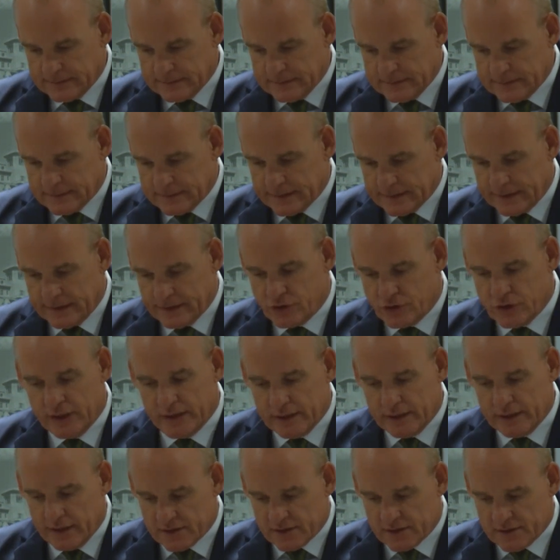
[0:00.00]
The
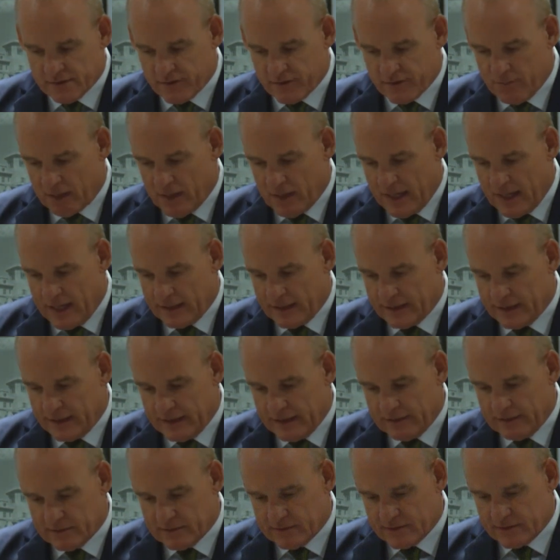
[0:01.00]
genius of the plan
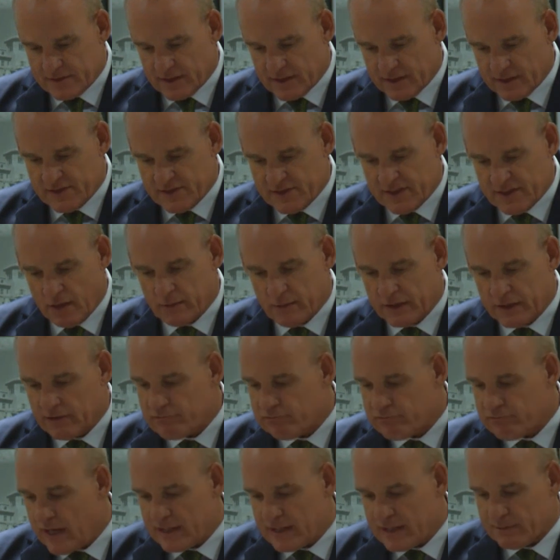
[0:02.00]
here is that it's so
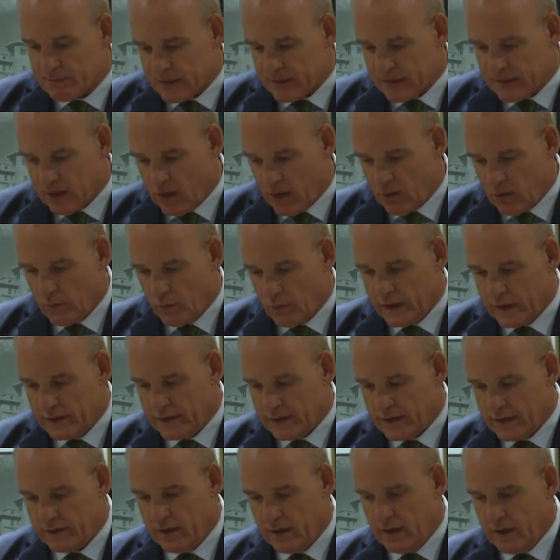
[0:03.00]
incredibly
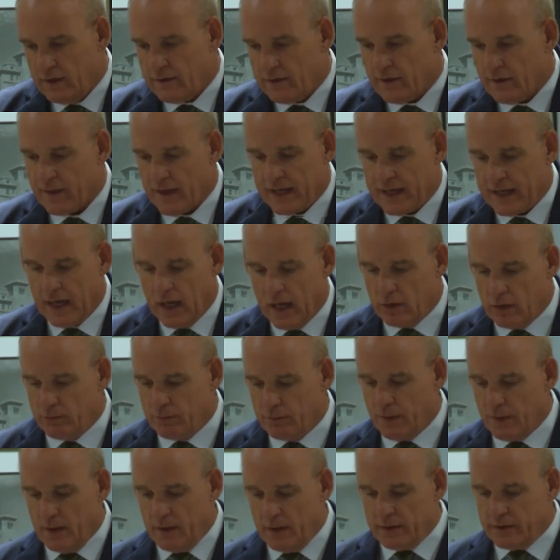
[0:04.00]
long-winded that they
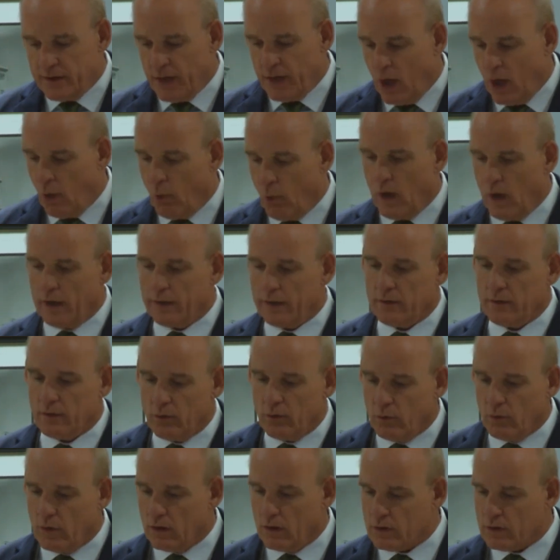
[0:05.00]
hope no one
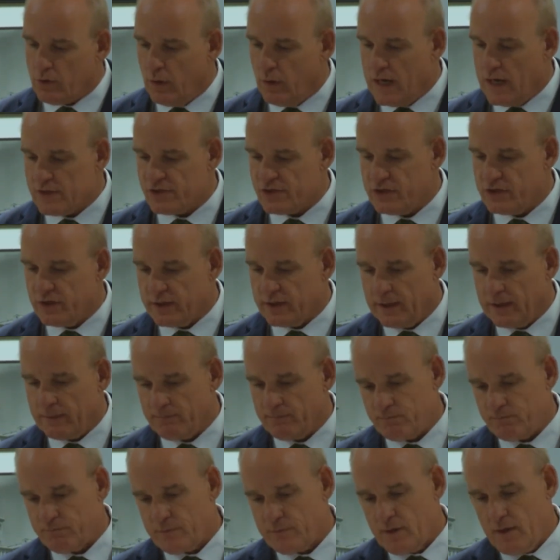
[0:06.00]
will question it.
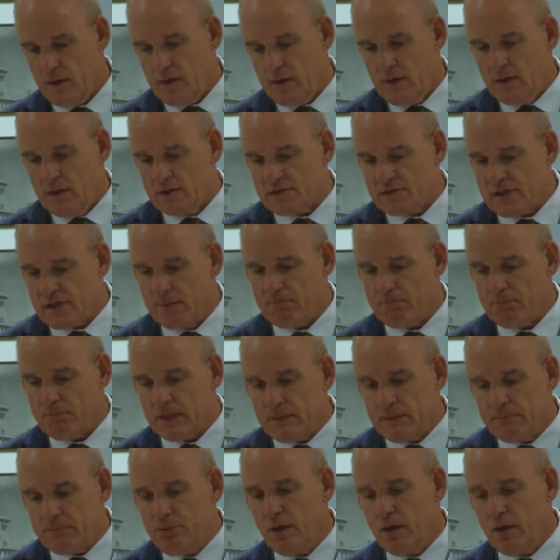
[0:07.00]

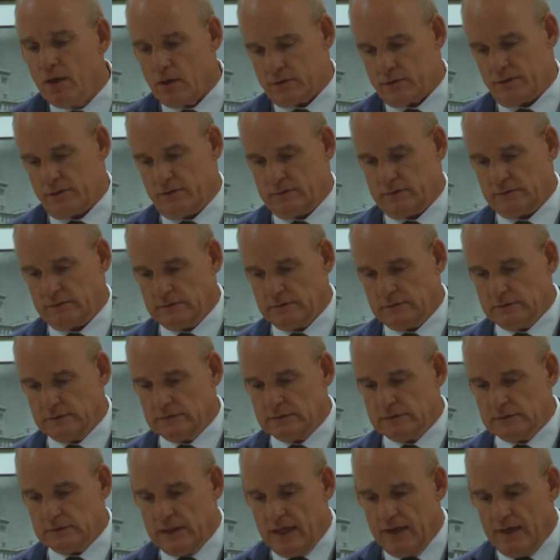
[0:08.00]
Simply put,
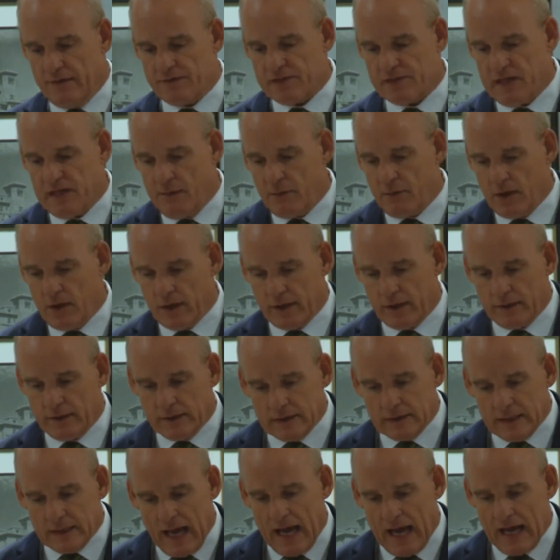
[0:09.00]
if someone
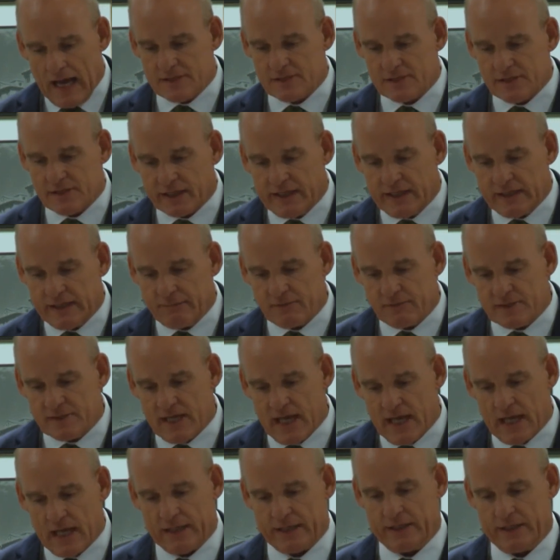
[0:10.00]
has to keep
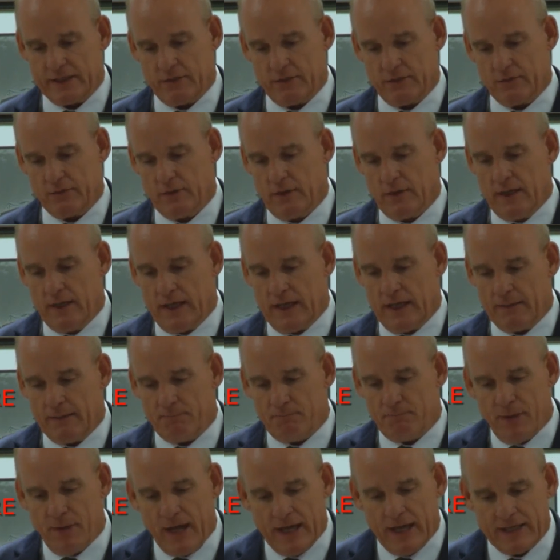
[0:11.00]
telling you
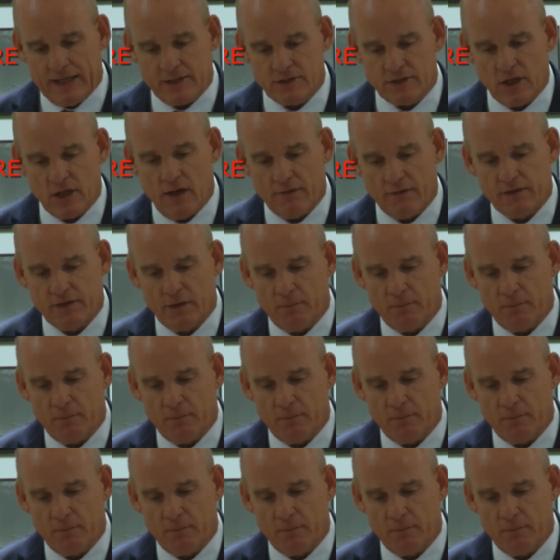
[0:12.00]
in page after